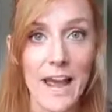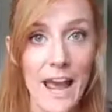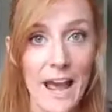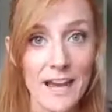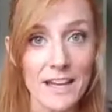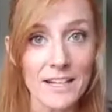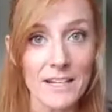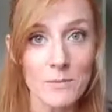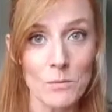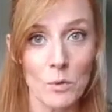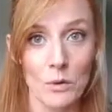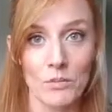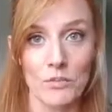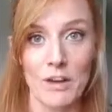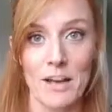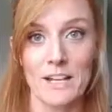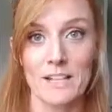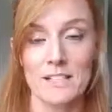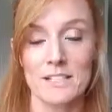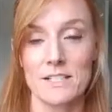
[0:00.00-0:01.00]
adding more
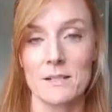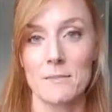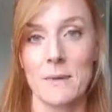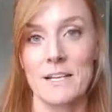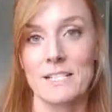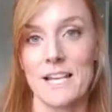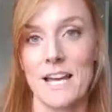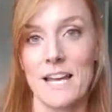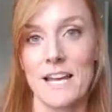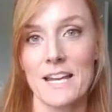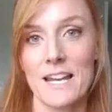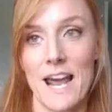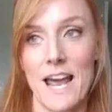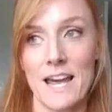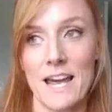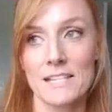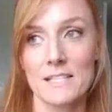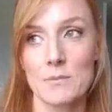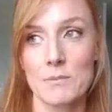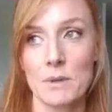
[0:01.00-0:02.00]
fat into my diet
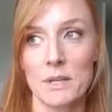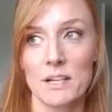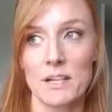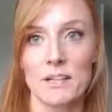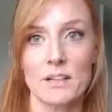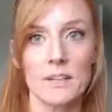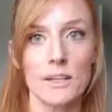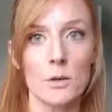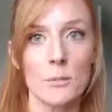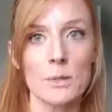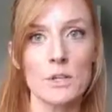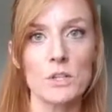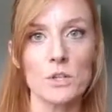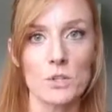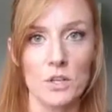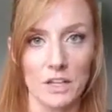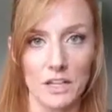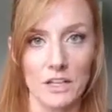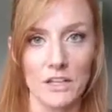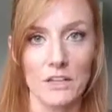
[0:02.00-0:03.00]
has been a little bit
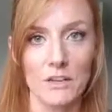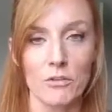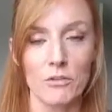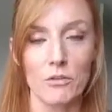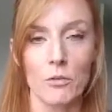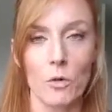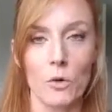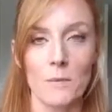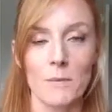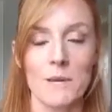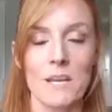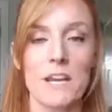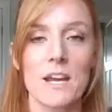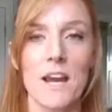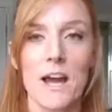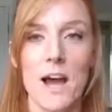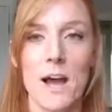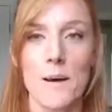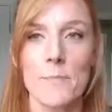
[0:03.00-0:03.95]
tricky for me,